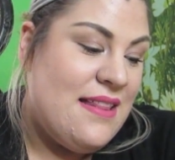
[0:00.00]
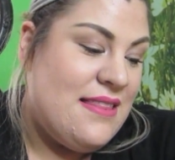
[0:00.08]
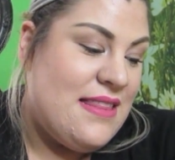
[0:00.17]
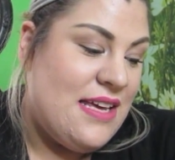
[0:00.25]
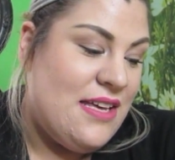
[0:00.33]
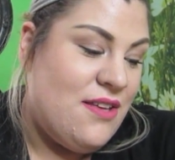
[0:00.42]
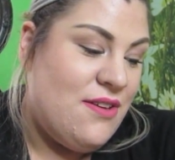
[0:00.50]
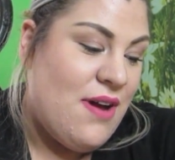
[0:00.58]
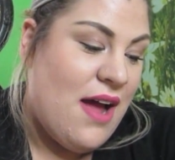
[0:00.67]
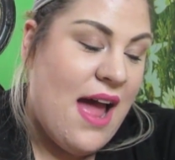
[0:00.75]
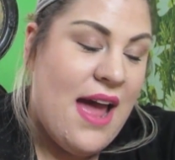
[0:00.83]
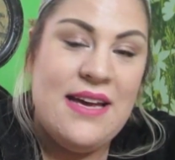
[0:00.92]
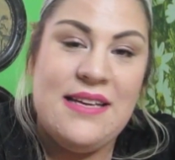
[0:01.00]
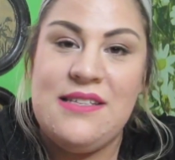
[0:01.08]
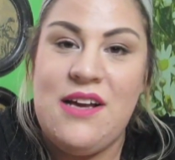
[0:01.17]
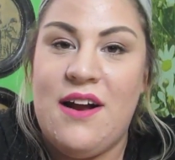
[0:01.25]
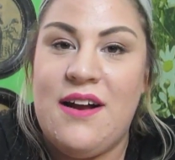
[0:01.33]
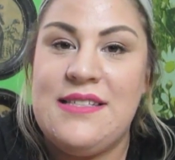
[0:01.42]
that you guys
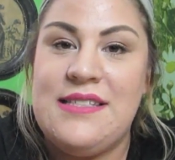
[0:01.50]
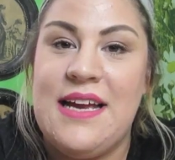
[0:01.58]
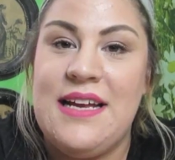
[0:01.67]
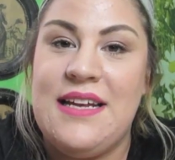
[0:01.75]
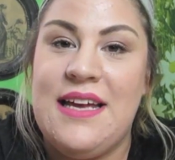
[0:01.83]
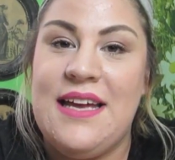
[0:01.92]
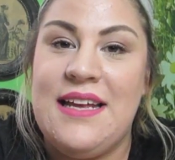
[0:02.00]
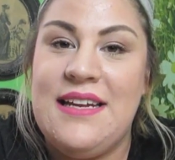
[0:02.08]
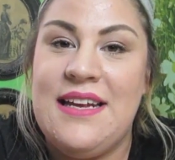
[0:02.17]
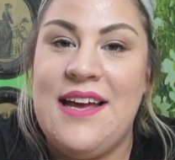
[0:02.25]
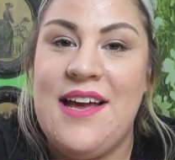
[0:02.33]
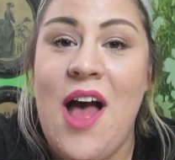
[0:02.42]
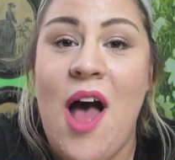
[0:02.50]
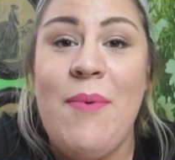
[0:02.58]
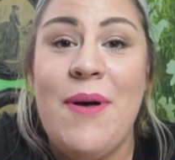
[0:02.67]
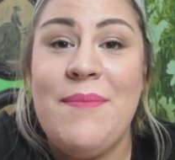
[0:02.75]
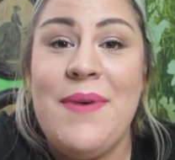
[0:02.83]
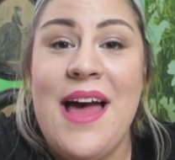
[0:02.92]
are excited
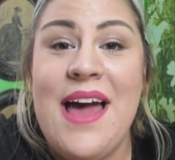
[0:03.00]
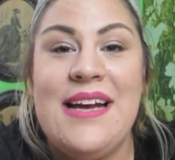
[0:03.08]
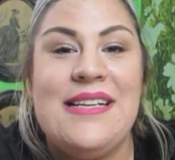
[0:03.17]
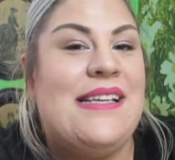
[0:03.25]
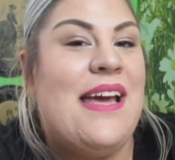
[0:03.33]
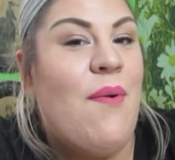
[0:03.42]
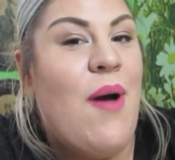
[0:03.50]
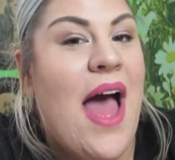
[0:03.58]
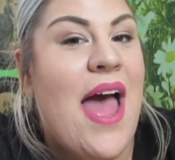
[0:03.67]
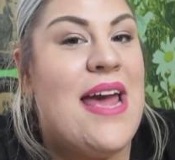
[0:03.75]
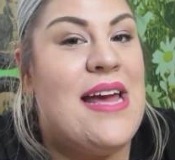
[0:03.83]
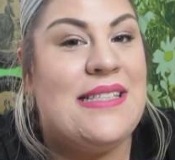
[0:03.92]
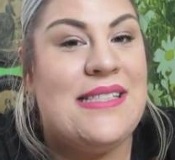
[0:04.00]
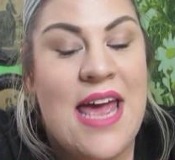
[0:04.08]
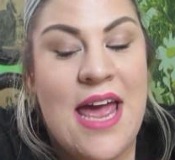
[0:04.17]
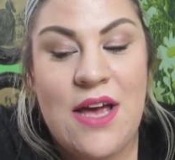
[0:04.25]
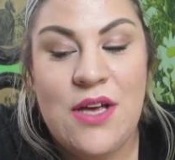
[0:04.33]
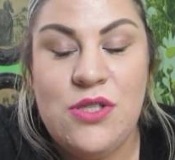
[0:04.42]
about my DIYs.
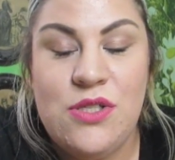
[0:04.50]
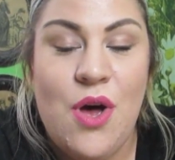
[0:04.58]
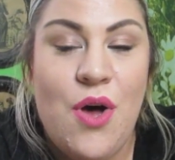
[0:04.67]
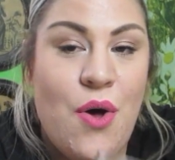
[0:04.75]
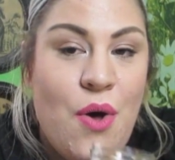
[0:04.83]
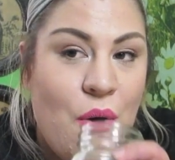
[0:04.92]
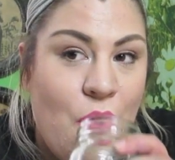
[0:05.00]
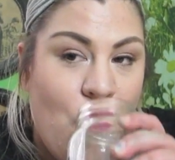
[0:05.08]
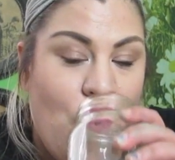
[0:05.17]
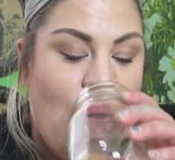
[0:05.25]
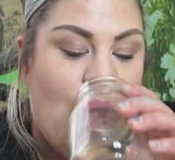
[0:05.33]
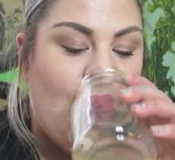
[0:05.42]
So